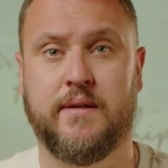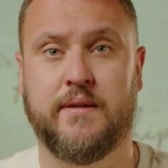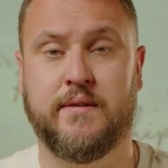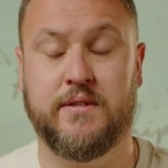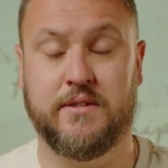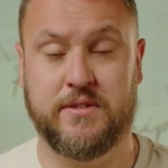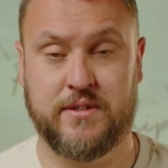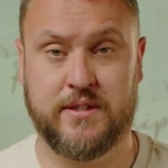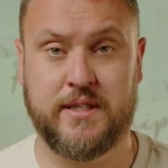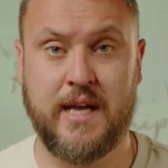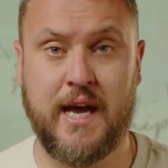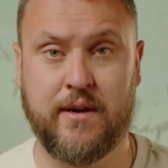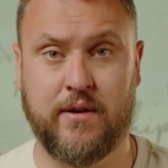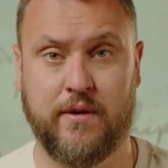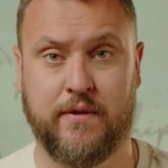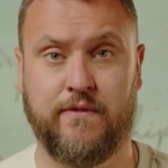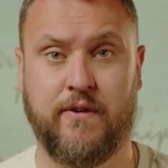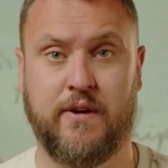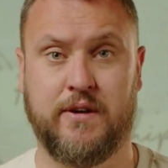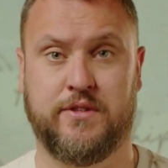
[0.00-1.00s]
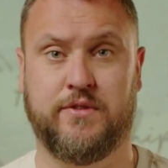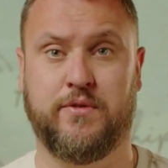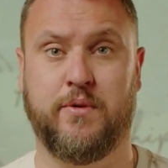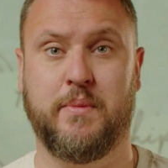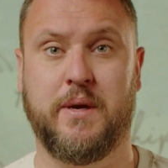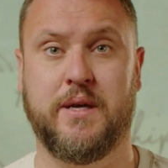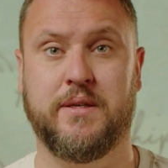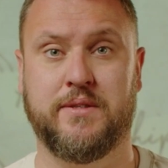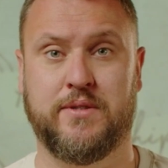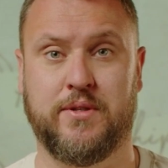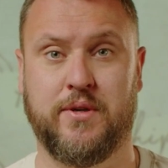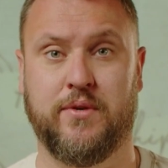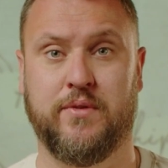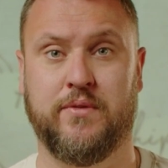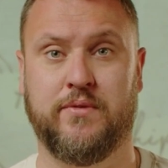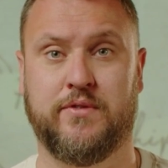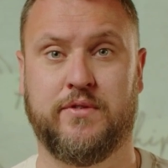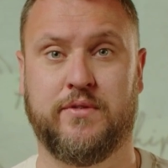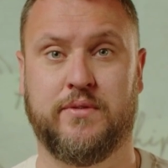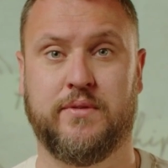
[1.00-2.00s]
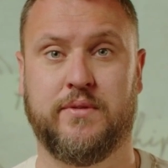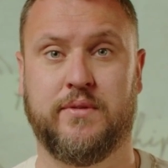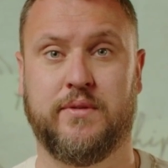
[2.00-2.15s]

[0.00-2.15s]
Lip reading: to sacrifice from ourselves,